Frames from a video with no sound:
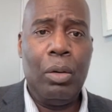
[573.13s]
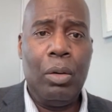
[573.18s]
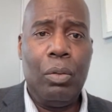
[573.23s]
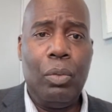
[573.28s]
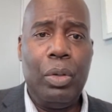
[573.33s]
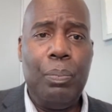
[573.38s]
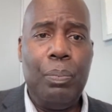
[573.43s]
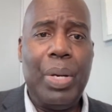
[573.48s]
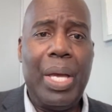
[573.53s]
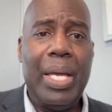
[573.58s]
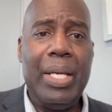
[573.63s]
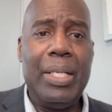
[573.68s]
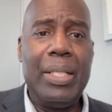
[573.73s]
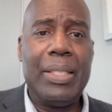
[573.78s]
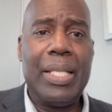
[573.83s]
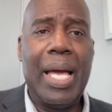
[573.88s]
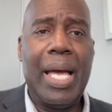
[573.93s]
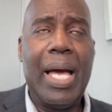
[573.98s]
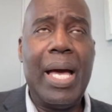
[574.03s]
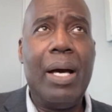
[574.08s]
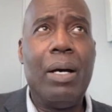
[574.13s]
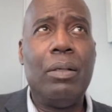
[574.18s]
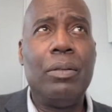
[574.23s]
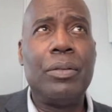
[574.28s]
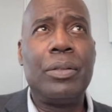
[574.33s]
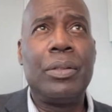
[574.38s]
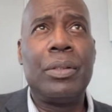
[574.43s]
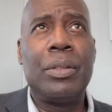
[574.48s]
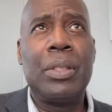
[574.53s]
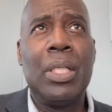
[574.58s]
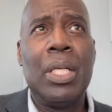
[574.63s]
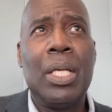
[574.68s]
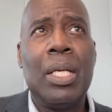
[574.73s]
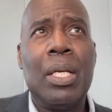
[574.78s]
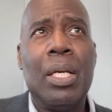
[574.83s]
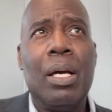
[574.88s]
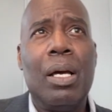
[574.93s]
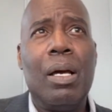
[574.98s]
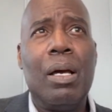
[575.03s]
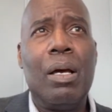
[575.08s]
We painted the house.
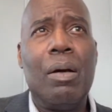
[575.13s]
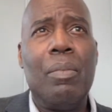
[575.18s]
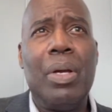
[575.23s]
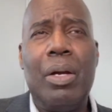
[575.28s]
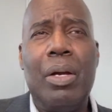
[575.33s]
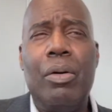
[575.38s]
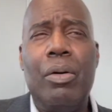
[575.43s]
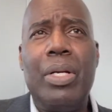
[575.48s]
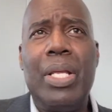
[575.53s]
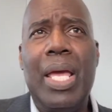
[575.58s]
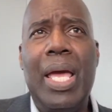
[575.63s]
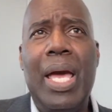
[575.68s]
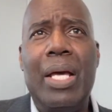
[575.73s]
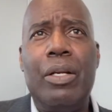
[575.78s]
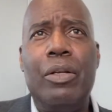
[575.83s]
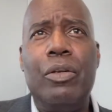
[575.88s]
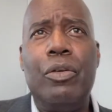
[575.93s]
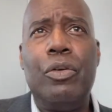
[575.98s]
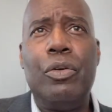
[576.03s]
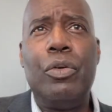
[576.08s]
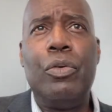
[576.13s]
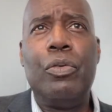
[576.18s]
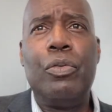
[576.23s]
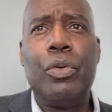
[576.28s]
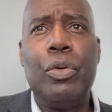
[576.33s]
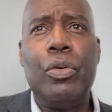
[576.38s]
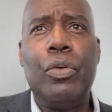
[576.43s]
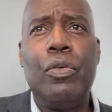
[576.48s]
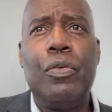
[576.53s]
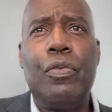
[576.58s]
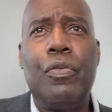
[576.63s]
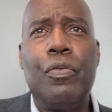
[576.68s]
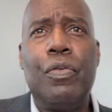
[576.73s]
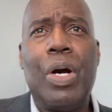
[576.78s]
It already had a new roof.